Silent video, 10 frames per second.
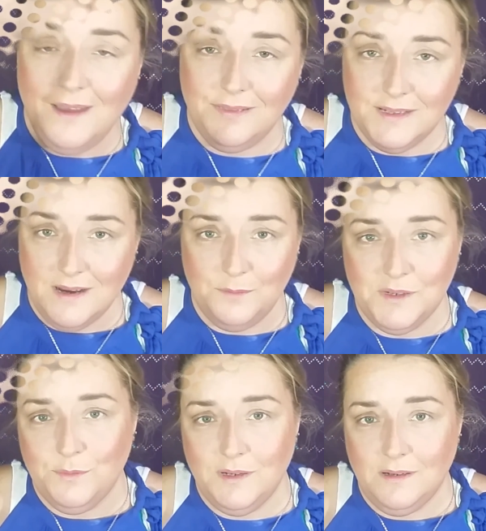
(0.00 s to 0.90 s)
not the type
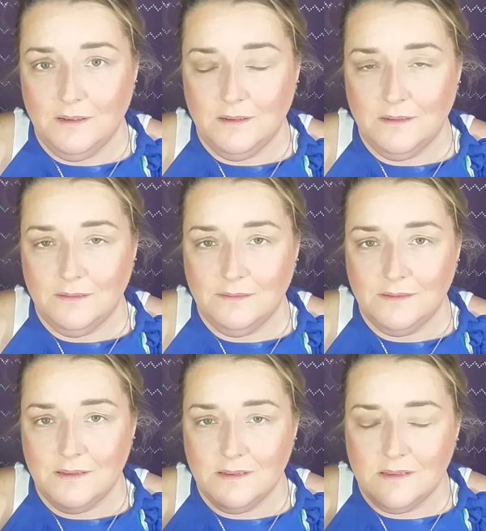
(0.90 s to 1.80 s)
to be
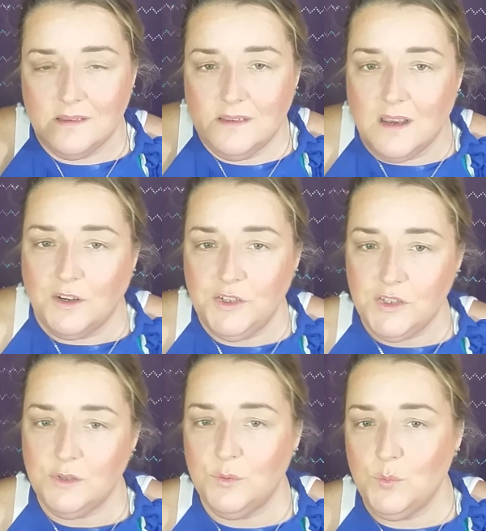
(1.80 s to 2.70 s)
stuck
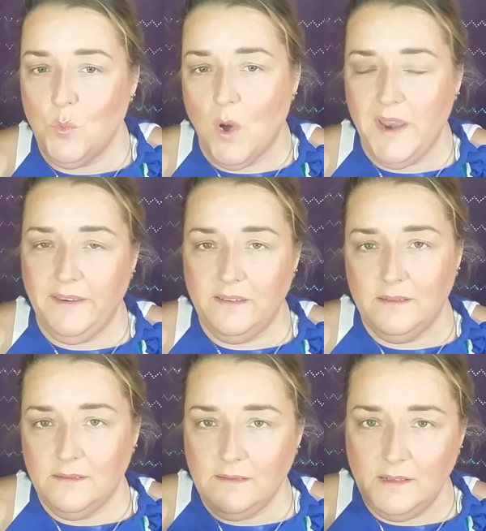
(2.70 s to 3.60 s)
to
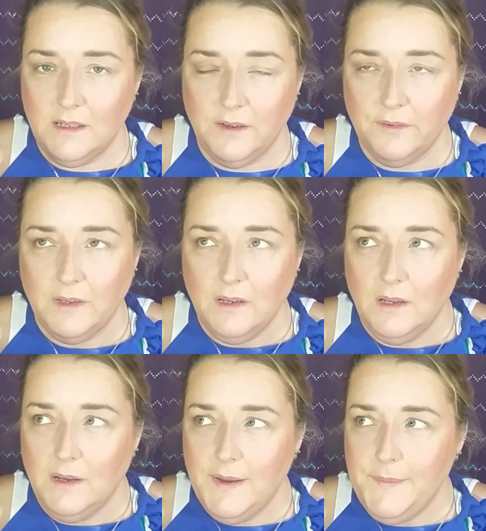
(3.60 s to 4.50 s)
one, you know,
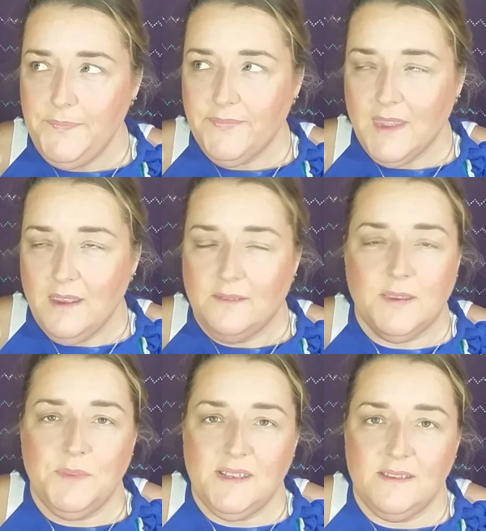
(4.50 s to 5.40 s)
if
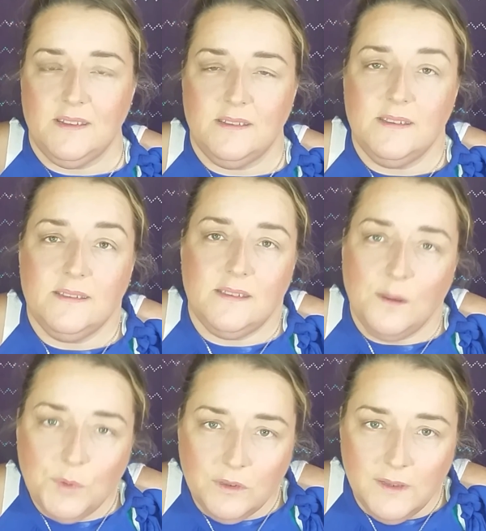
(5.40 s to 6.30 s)
somebody says it's a
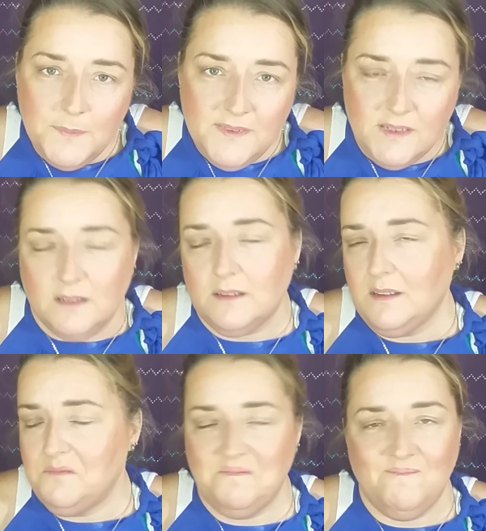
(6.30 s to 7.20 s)
summer
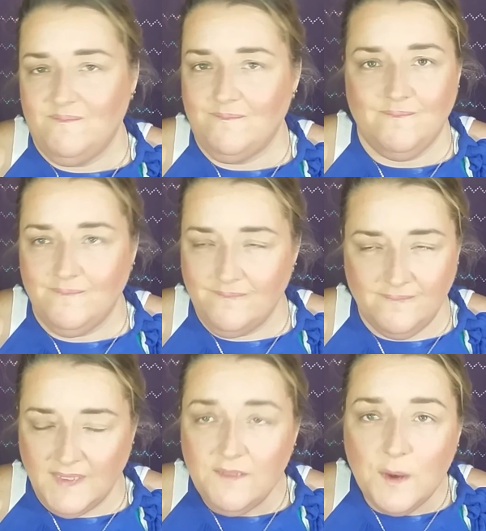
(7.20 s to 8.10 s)
lipstick,
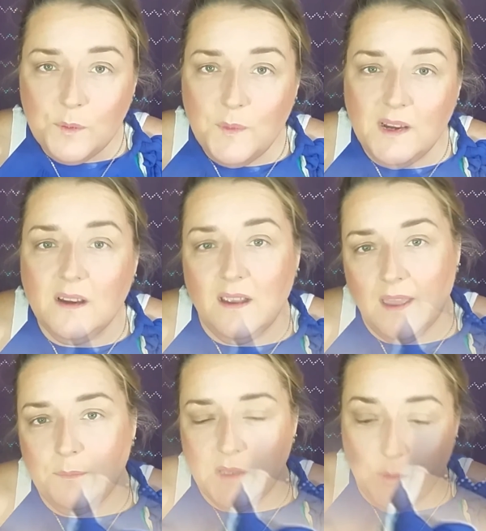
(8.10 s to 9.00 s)
if I want to wear it, I'm